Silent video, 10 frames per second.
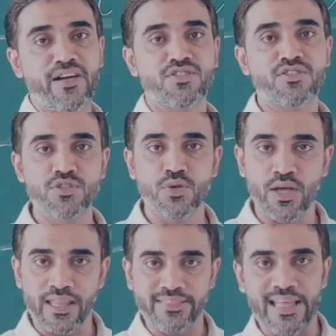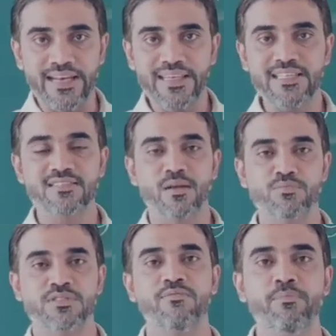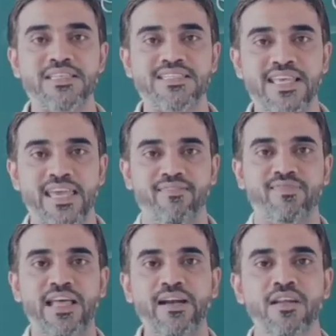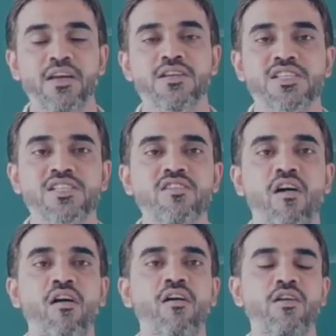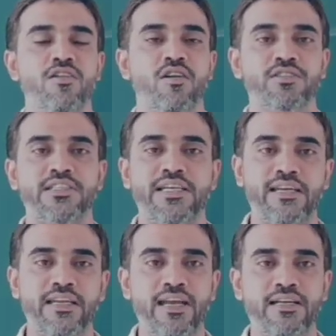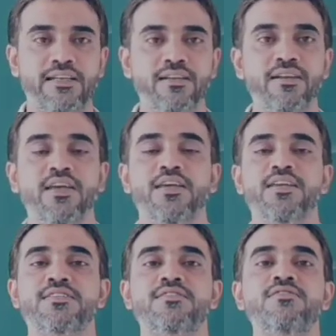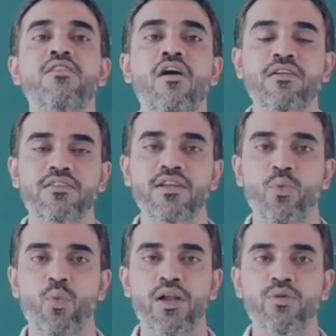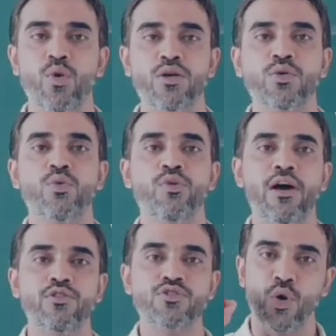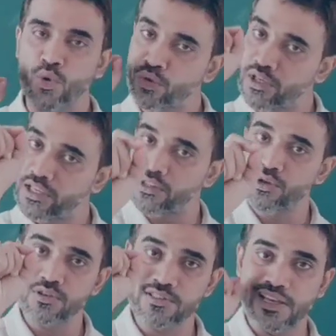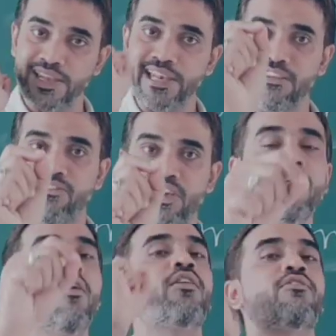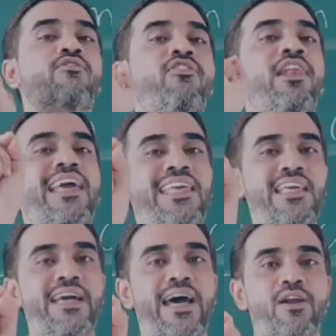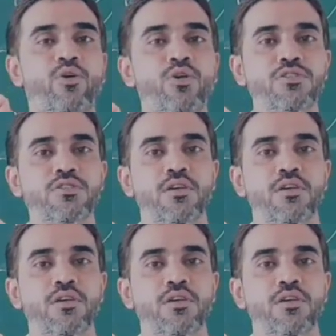So, and then he sums up by saying that God or the creator is not the one who loves only those living or flying arrows,